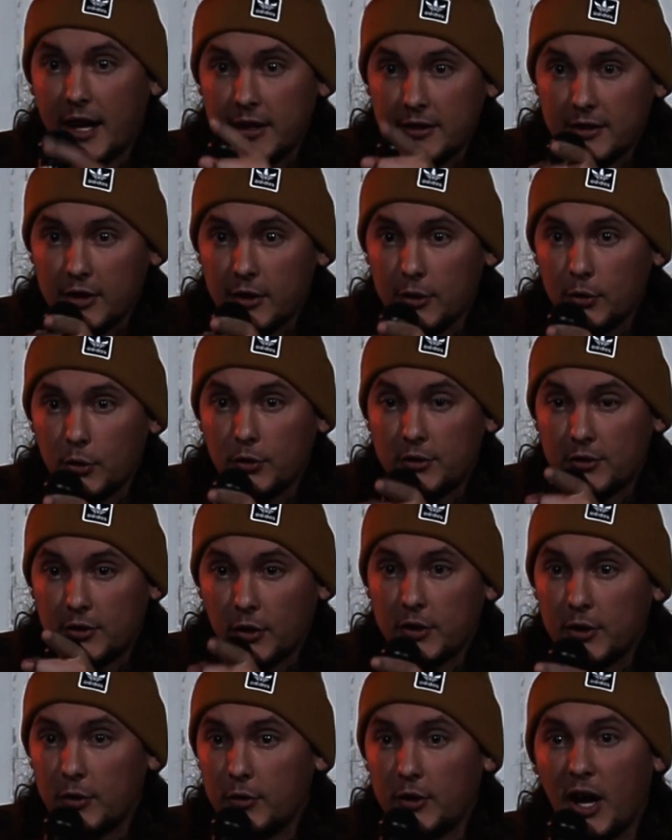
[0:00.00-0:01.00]
and you
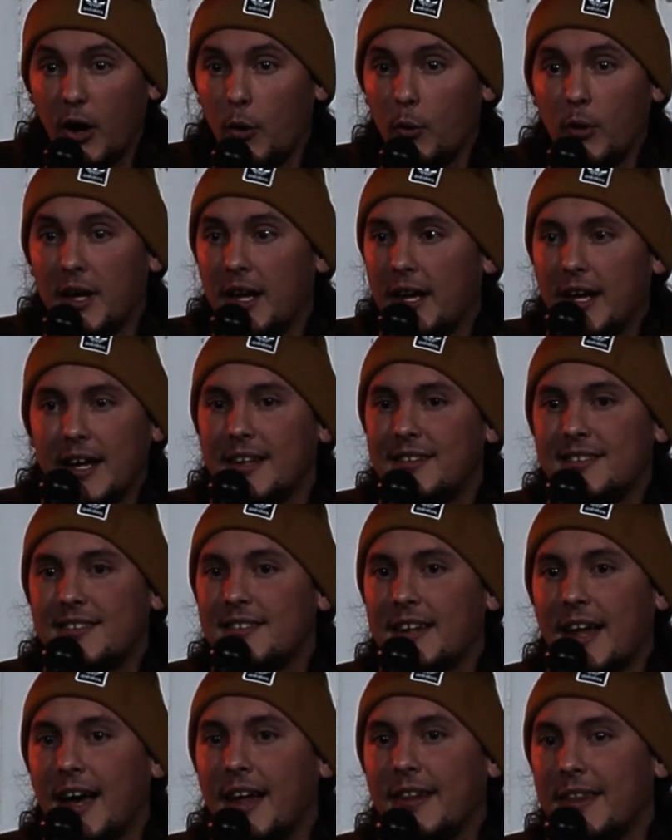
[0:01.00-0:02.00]
so you know
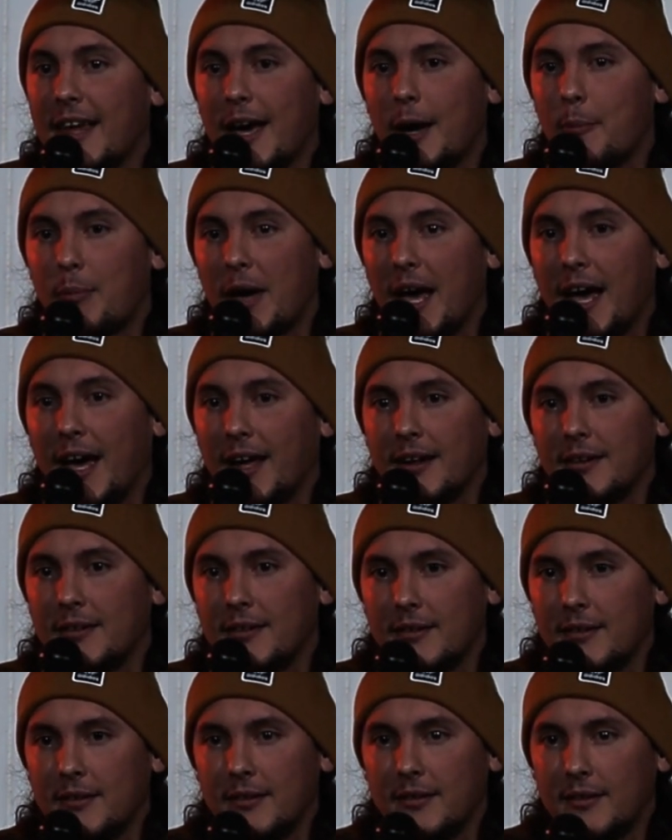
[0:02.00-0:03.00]
it's not that
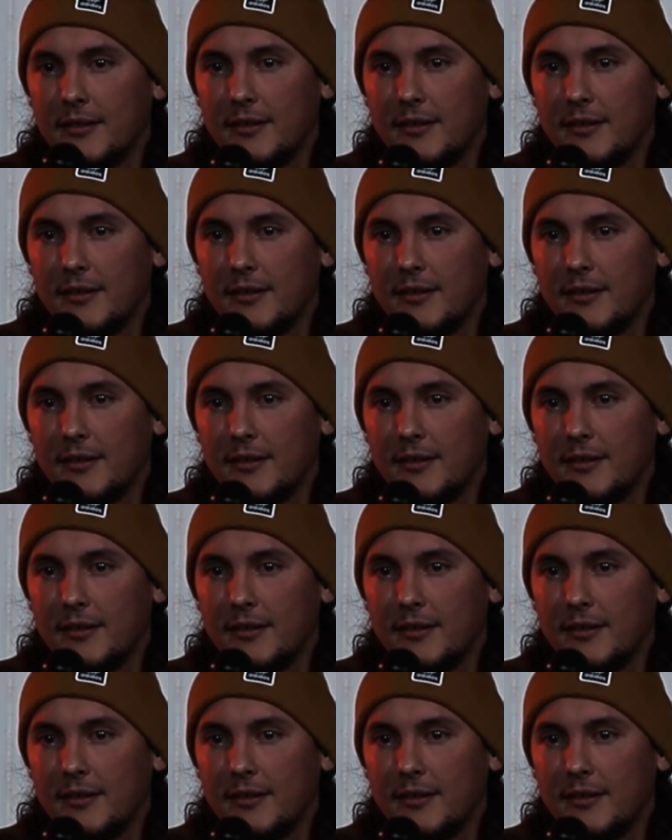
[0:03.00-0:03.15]
bad.